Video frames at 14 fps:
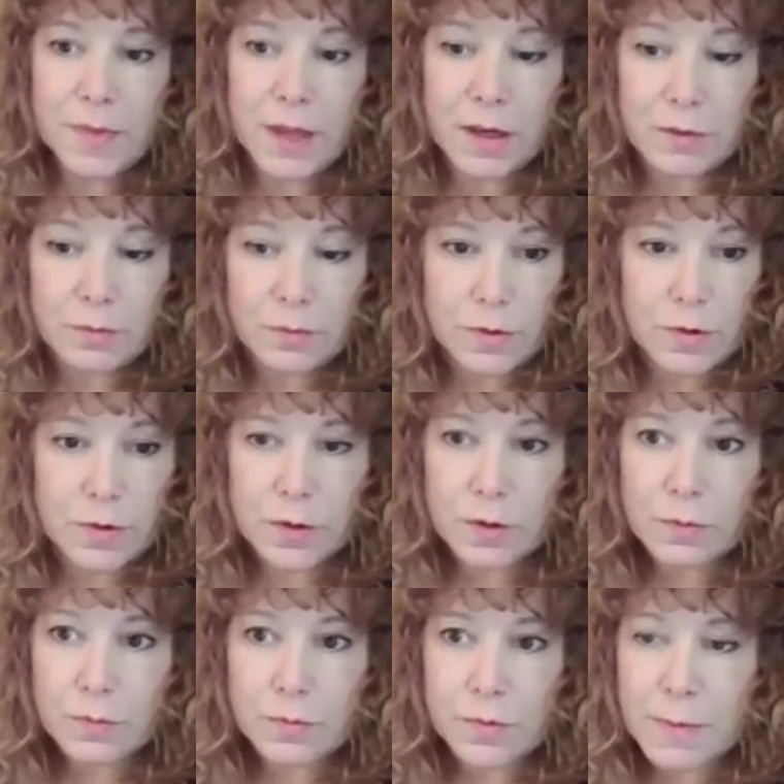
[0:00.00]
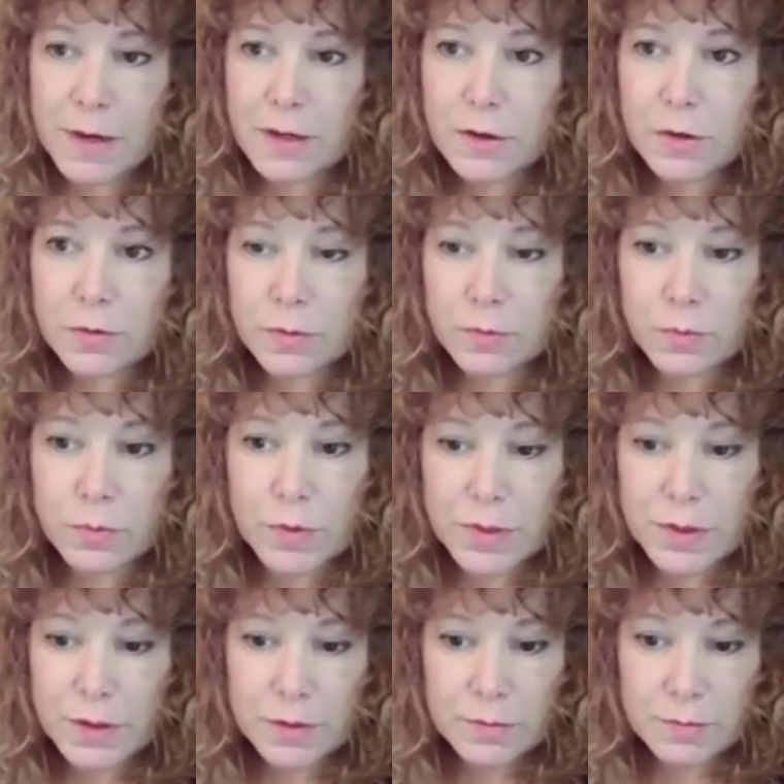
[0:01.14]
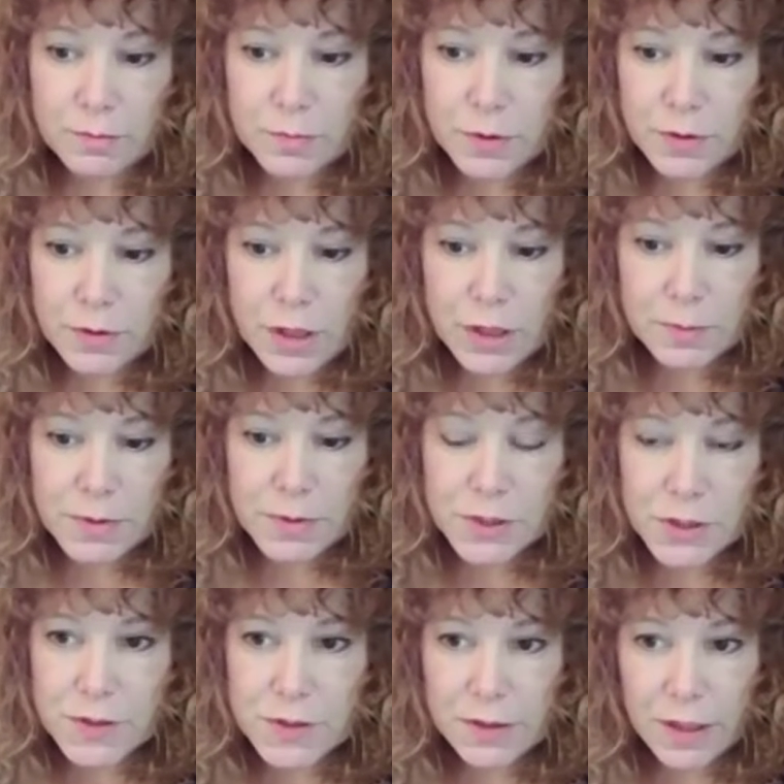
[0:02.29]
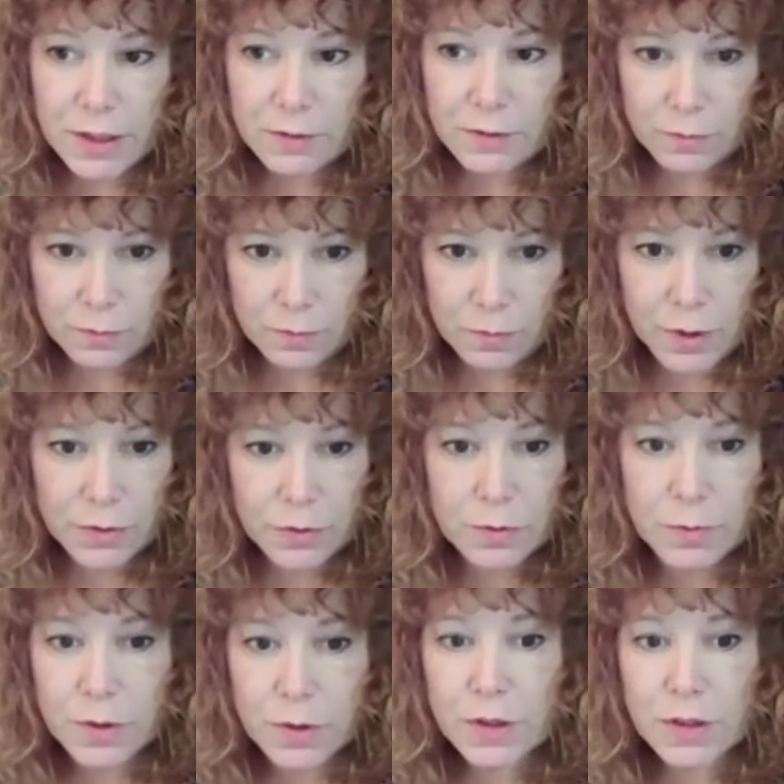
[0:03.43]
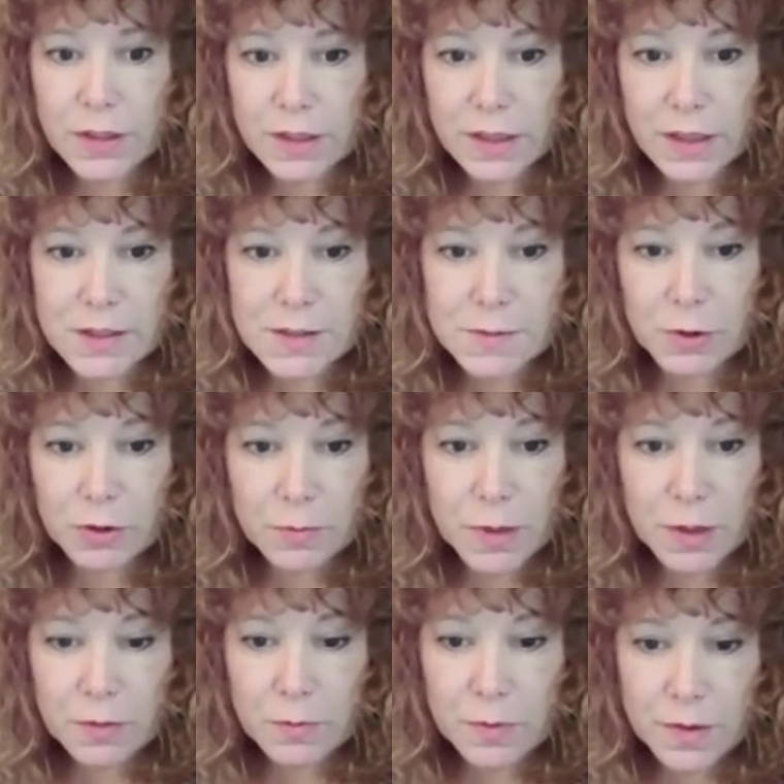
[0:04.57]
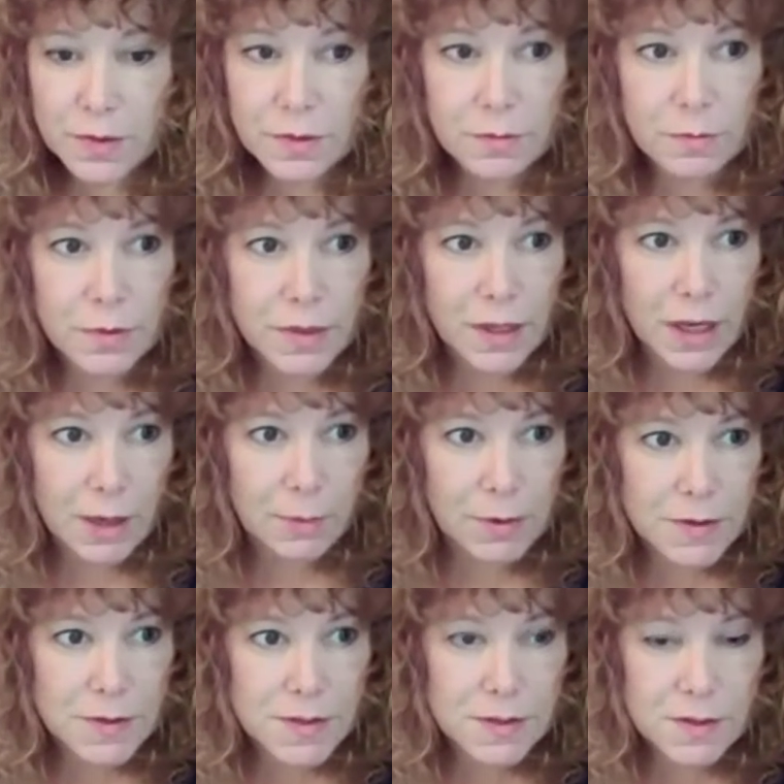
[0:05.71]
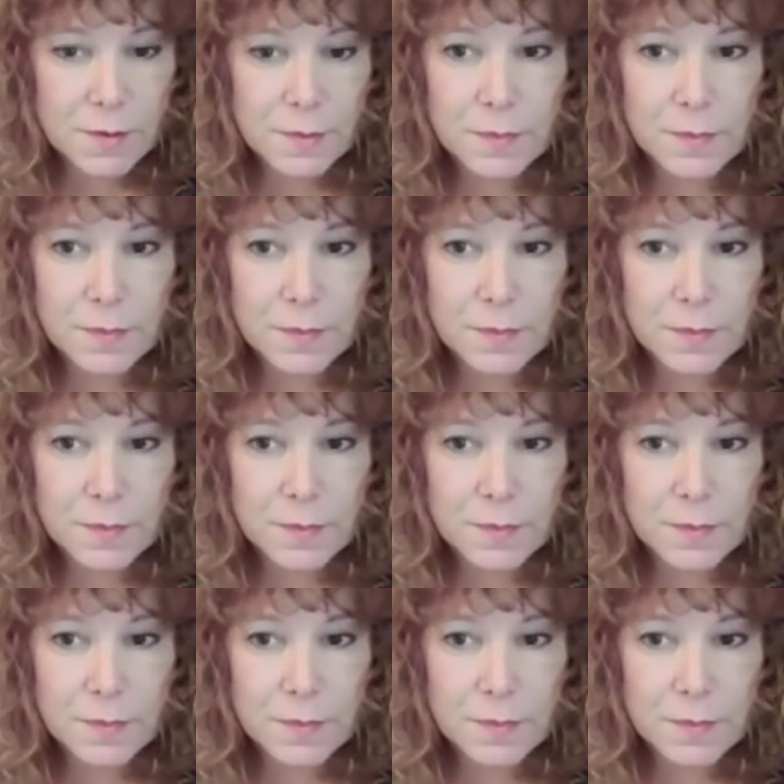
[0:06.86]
And the main goal with the book club is just to kind of read through the book and experiment with the habits.